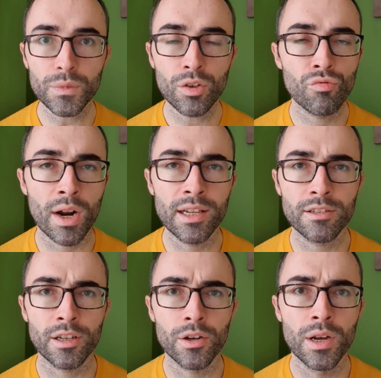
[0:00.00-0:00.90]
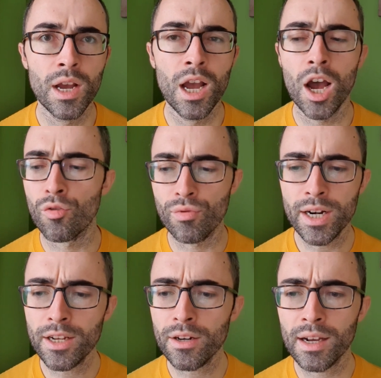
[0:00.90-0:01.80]
right? So a
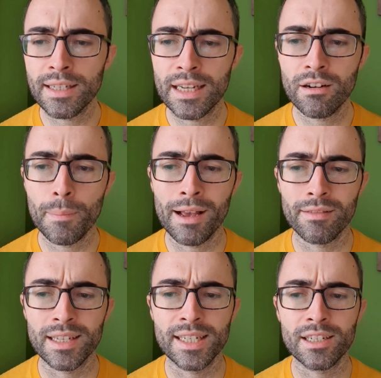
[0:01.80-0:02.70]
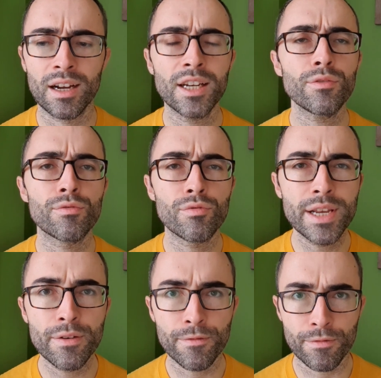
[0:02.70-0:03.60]
really good idea about this is kind of
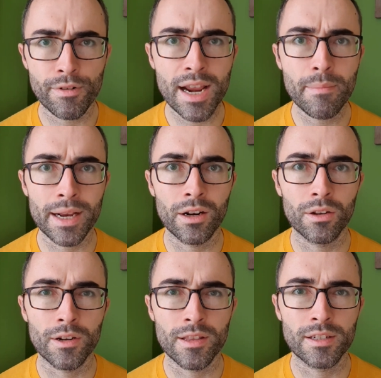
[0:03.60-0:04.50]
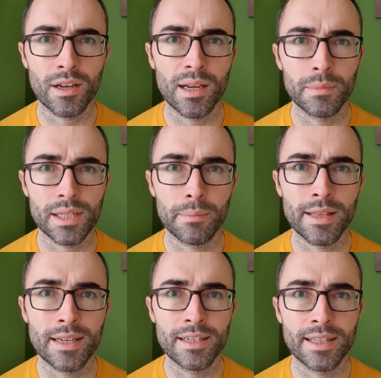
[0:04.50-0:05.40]
reframing a lot of the time some of
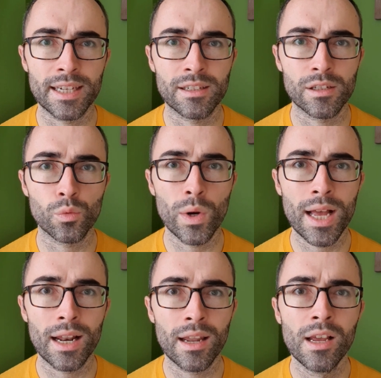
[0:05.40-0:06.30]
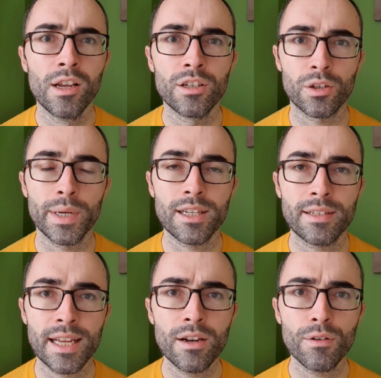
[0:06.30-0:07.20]
these things as well. So
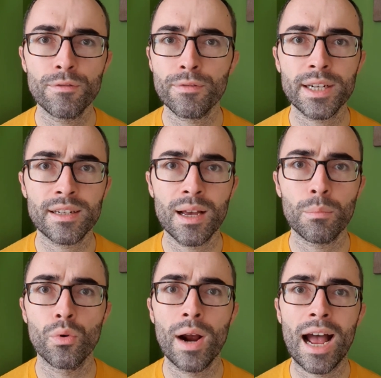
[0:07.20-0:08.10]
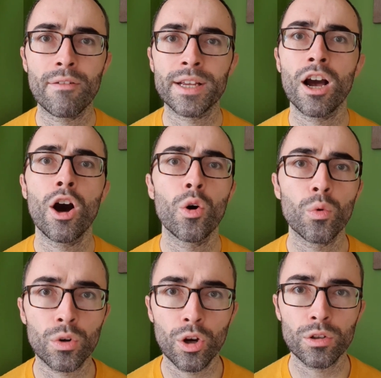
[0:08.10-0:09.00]
instead of, for example, having a
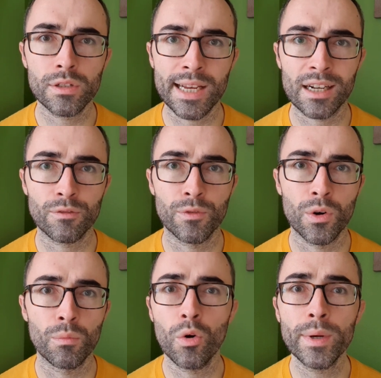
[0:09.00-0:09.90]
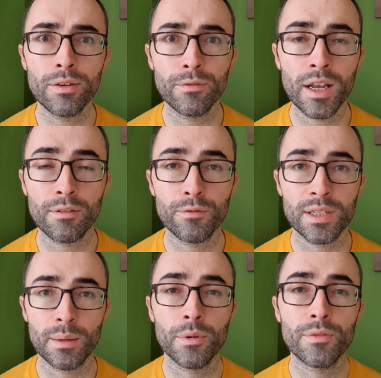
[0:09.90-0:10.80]
whole contact form, what we've done for
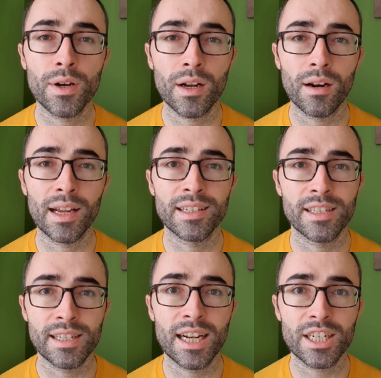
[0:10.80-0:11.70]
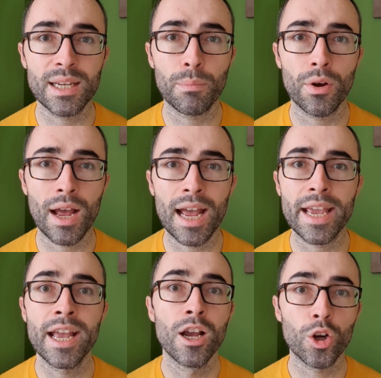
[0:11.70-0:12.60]
some of our clients is actually put
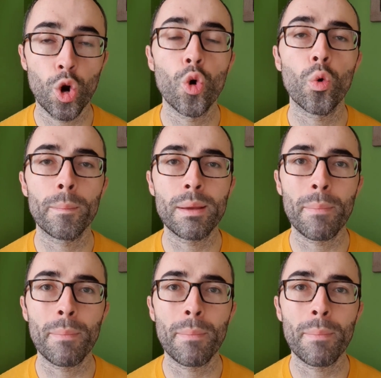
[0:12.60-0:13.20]
a call me